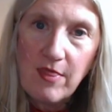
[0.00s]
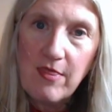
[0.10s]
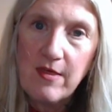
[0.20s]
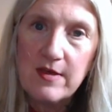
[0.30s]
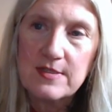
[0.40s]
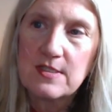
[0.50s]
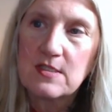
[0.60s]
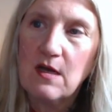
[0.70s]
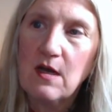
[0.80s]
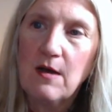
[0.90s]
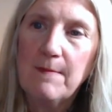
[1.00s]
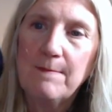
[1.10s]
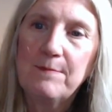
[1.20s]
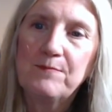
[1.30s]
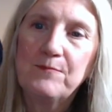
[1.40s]
this
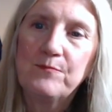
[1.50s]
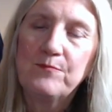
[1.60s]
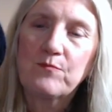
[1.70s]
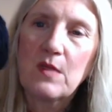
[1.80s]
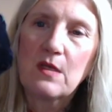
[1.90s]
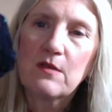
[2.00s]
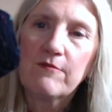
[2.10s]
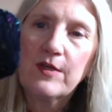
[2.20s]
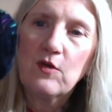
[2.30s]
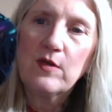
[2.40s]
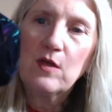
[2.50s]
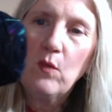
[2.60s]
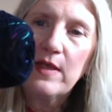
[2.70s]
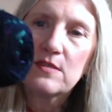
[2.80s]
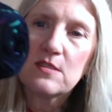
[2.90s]
um, fingering
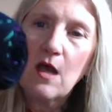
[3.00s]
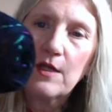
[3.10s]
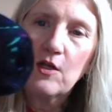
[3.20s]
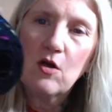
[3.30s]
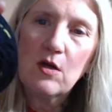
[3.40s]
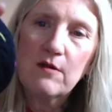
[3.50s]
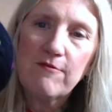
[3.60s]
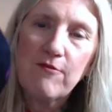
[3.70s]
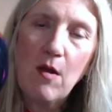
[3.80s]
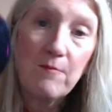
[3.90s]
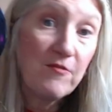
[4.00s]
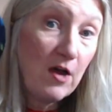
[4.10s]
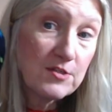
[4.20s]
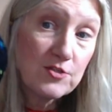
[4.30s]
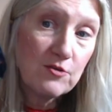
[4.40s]
weight sock yarn from
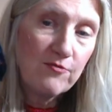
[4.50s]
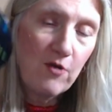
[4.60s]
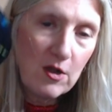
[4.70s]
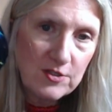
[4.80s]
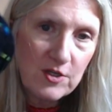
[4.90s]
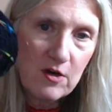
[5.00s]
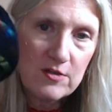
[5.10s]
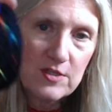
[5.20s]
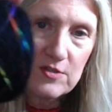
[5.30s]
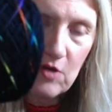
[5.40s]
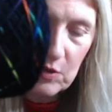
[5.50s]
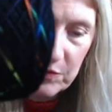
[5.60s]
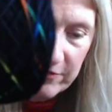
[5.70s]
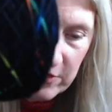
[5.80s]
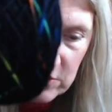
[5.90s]
Frost, Frost Yarns. It's called
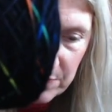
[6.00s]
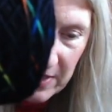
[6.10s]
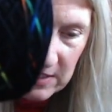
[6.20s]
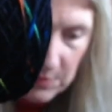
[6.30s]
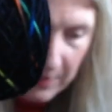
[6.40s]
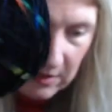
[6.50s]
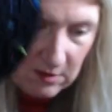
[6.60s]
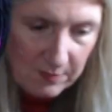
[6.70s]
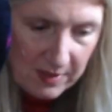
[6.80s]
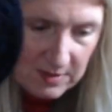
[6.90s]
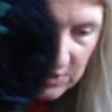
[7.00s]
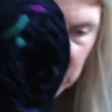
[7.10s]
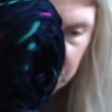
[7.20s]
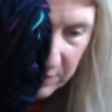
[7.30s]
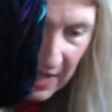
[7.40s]
Reverse Black Speckle, but it's
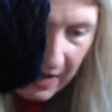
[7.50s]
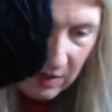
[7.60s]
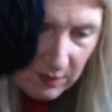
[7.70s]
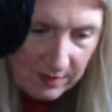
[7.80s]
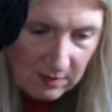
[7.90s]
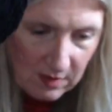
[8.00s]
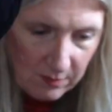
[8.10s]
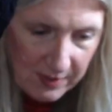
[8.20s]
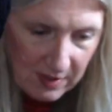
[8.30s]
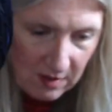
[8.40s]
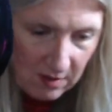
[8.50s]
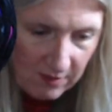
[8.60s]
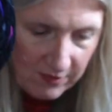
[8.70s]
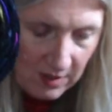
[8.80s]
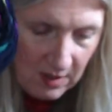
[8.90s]
just black with a little bit
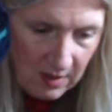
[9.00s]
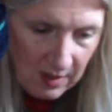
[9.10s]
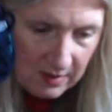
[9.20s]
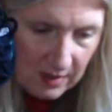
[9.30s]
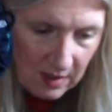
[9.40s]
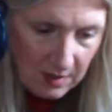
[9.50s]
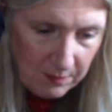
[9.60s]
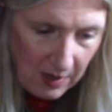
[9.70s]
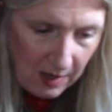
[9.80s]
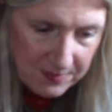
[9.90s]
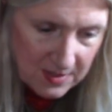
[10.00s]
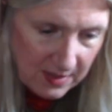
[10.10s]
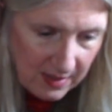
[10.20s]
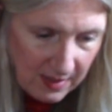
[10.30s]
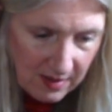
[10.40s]
of neon pops in
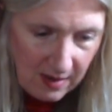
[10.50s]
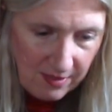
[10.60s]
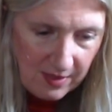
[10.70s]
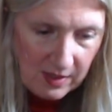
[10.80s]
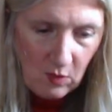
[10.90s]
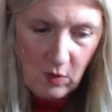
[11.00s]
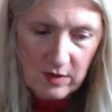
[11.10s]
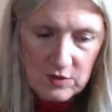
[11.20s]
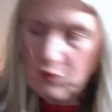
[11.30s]
it, and I think it works